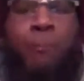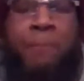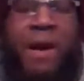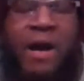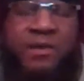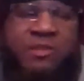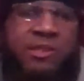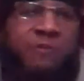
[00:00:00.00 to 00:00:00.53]

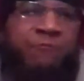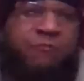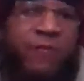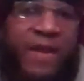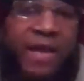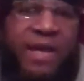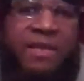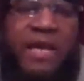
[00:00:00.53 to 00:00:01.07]
boxing
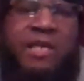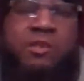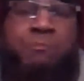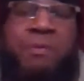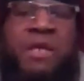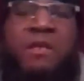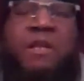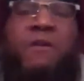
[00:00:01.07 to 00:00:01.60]
fan has
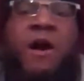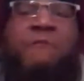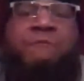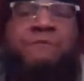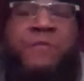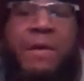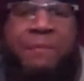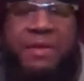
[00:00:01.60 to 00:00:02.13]
been
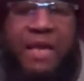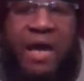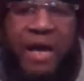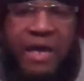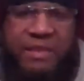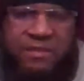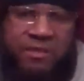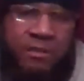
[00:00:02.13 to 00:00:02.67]

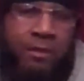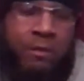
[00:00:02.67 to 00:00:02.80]
effeminized.